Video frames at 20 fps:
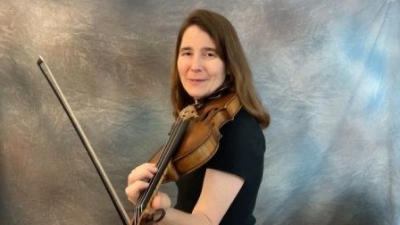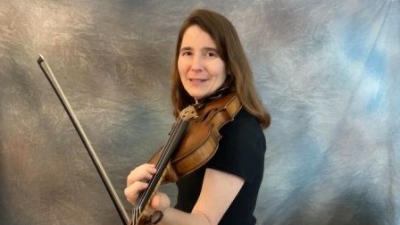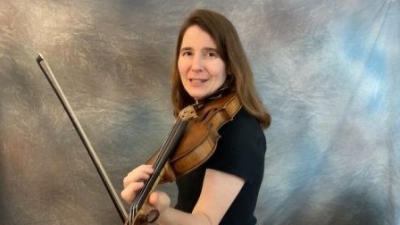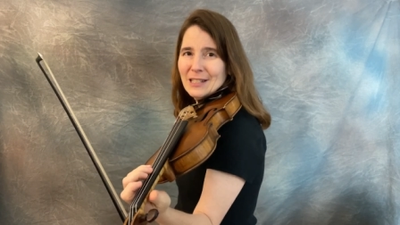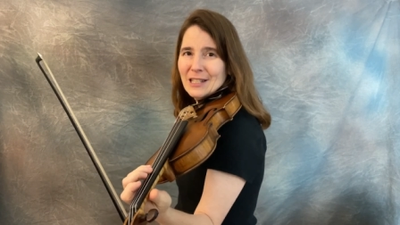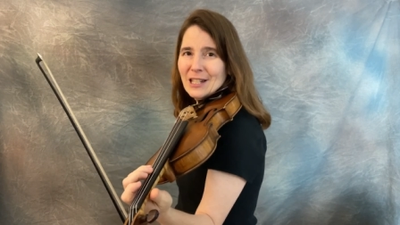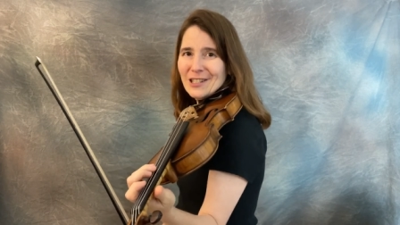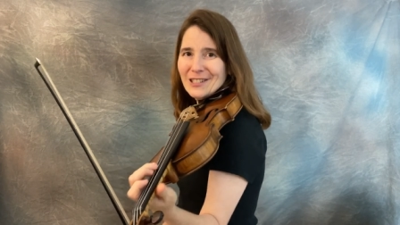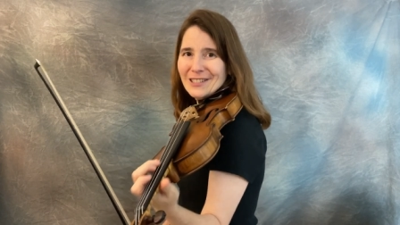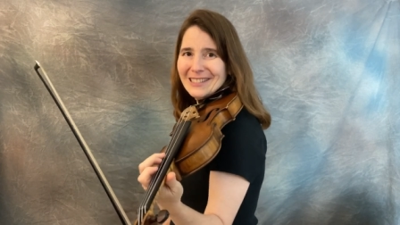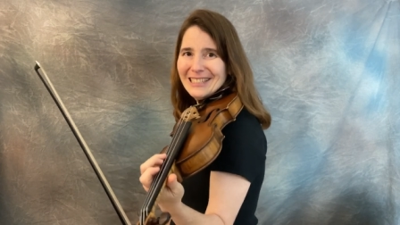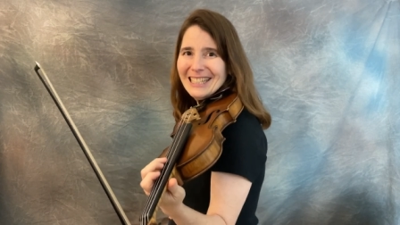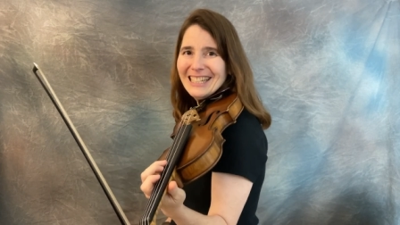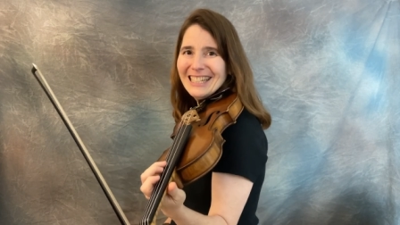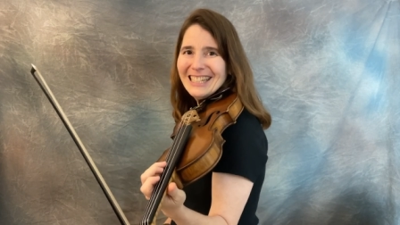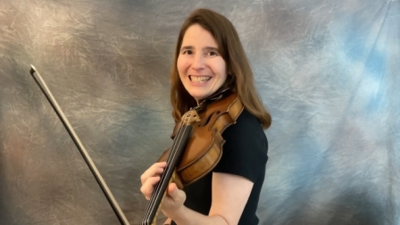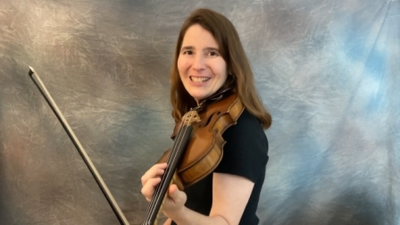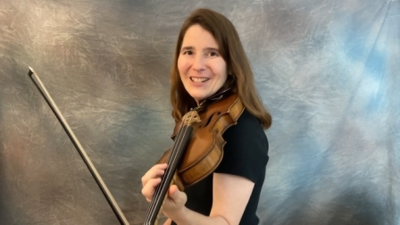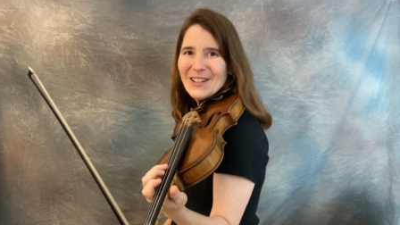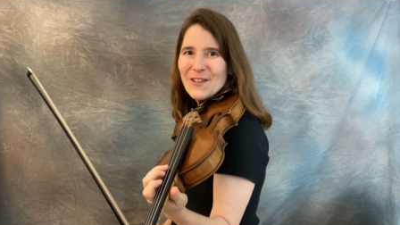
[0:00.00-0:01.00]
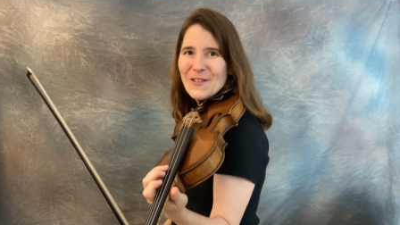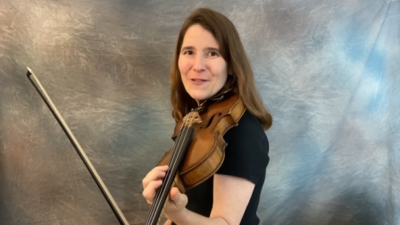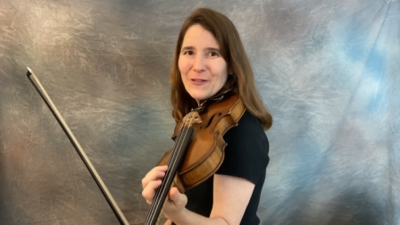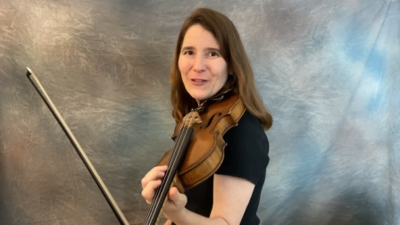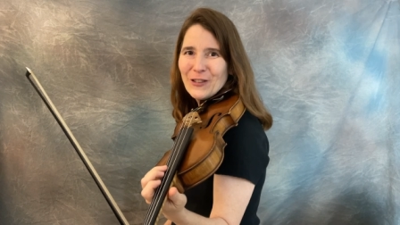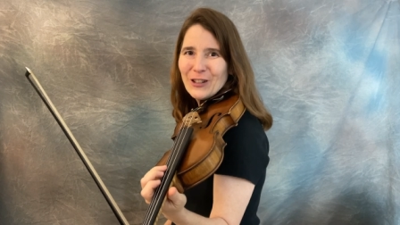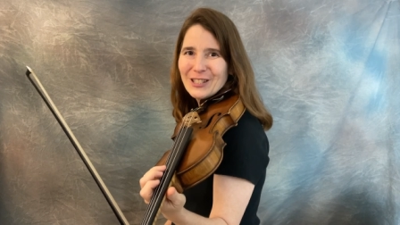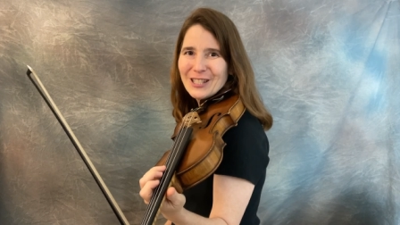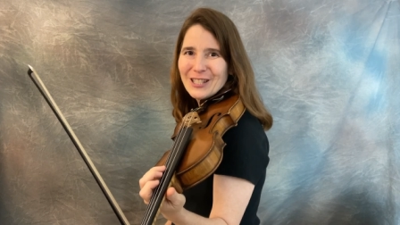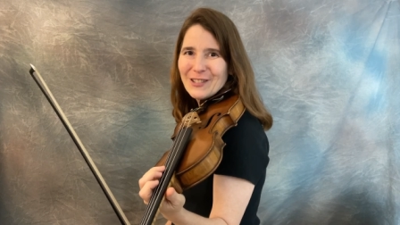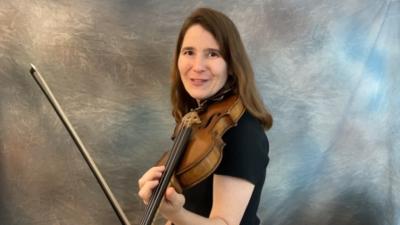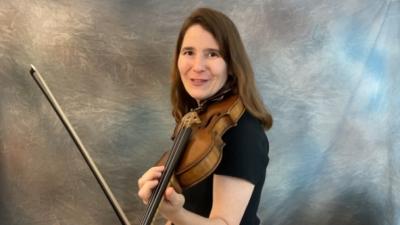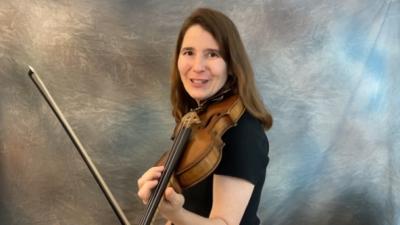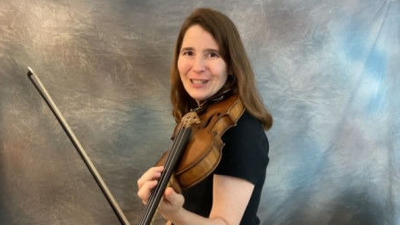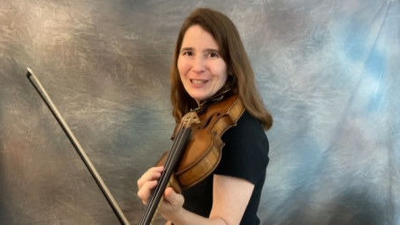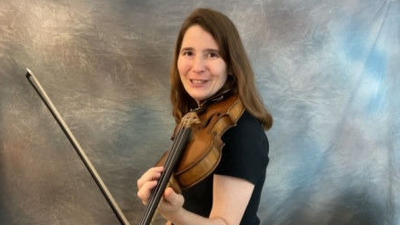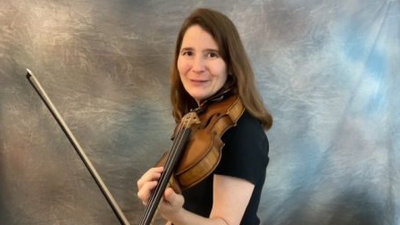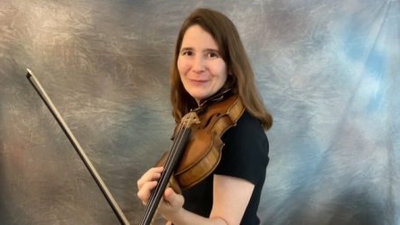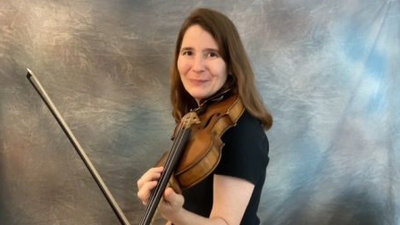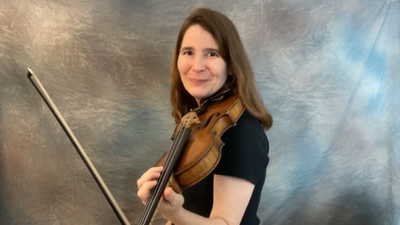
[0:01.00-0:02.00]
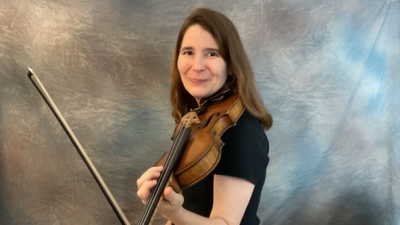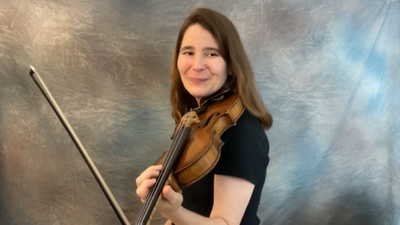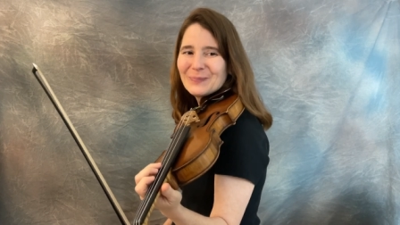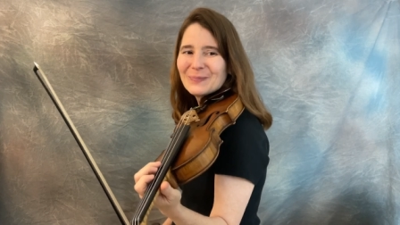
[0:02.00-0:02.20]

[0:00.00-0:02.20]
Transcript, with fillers: gnarly first fill.